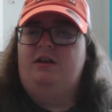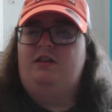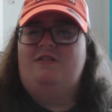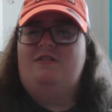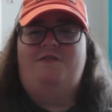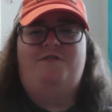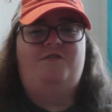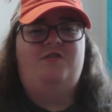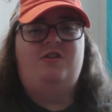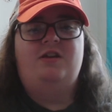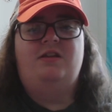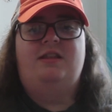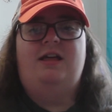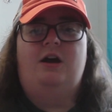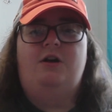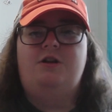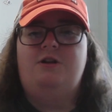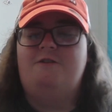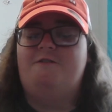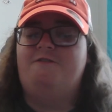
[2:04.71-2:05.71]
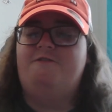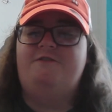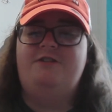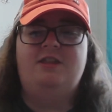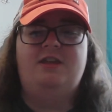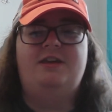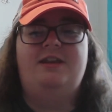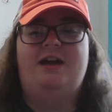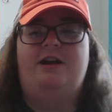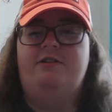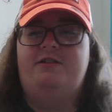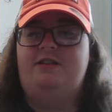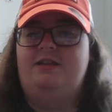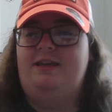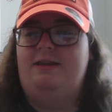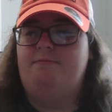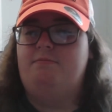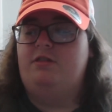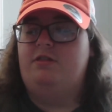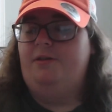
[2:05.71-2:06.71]
It's a feel out. You're feeling out
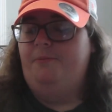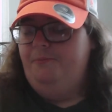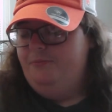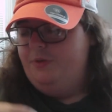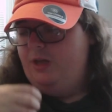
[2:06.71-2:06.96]
teams.